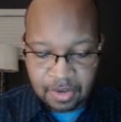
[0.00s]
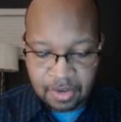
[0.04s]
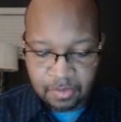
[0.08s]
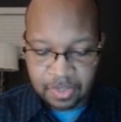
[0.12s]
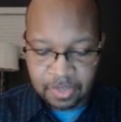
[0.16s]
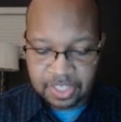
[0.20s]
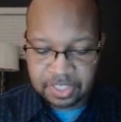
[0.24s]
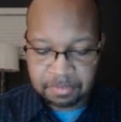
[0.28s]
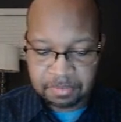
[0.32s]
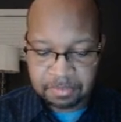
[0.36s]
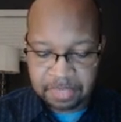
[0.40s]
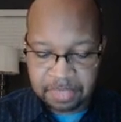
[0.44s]

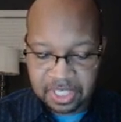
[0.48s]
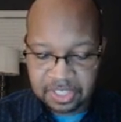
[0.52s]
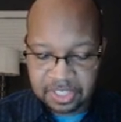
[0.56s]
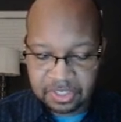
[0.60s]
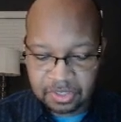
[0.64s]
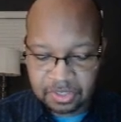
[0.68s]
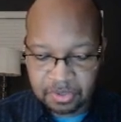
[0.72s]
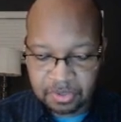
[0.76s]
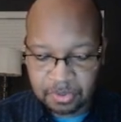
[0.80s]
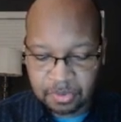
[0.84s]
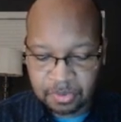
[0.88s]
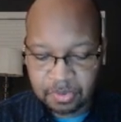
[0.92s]
which
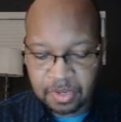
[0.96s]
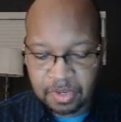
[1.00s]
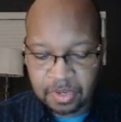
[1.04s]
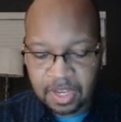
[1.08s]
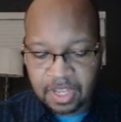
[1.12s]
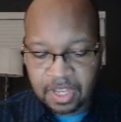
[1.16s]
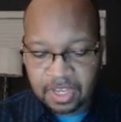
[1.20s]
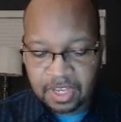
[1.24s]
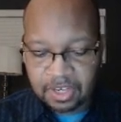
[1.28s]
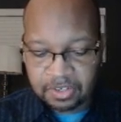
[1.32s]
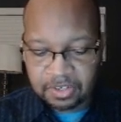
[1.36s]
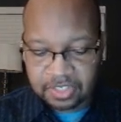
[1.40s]
speaks to
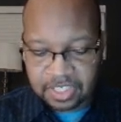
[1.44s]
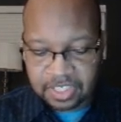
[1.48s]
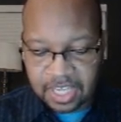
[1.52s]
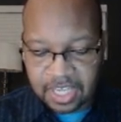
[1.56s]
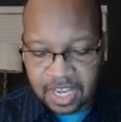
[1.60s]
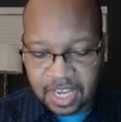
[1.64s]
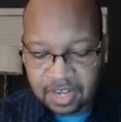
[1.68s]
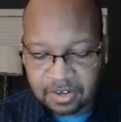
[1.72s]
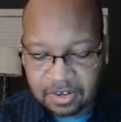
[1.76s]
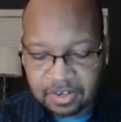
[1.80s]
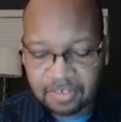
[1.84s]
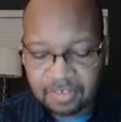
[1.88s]
your
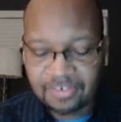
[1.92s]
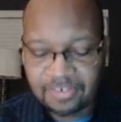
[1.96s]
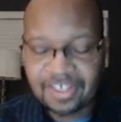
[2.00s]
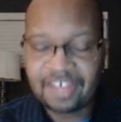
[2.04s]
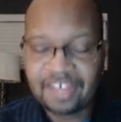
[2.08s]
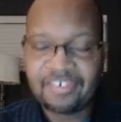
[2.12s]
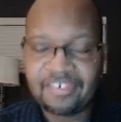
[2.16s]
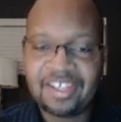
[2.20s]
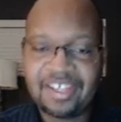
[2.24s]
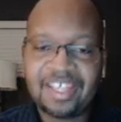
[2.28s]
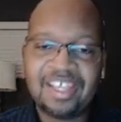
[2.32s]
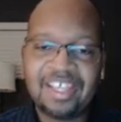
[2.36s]
standard of
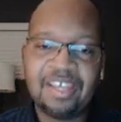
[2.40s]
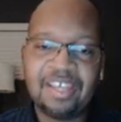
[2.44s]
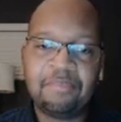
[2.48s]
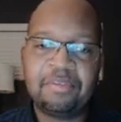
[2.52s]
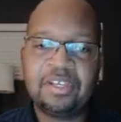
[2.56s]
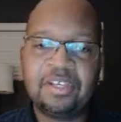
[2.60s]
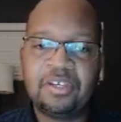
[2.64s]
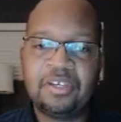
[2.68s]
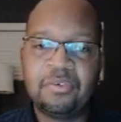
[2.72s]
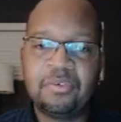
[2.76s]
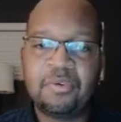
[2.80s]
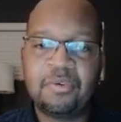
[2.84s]
living
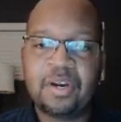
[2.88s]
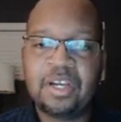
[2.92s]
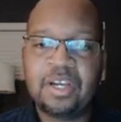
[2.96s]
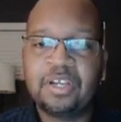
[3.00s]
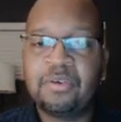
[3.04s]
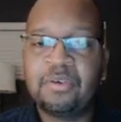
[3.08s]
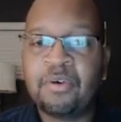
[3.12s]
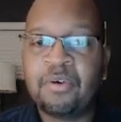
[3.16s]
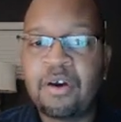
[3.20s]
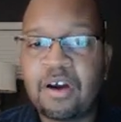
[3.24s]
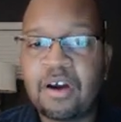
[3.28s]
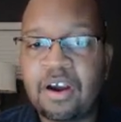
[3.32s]
keeping you where
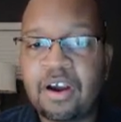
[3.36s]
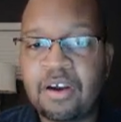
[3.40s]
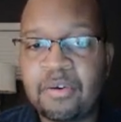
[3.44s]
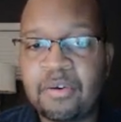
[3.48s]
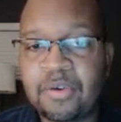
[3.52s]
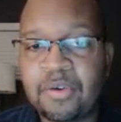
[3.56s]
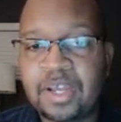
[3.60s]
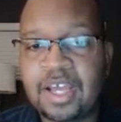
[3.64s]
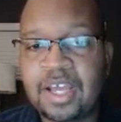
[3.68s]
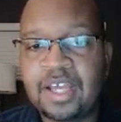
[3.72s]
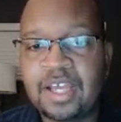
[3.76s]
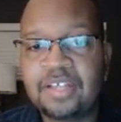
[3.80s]
you are.
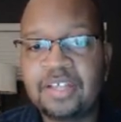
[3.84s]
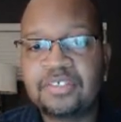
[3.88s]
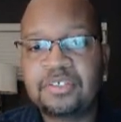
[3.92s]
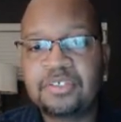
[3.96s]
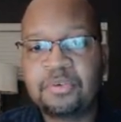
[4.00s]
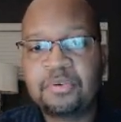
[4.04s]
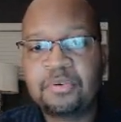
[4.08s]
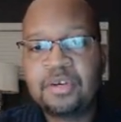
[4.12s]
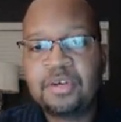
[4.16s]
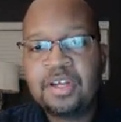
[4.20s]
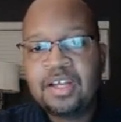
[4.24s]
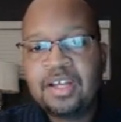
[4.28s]
Okay,
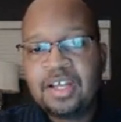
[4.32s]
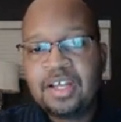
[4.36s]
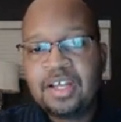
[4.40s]
so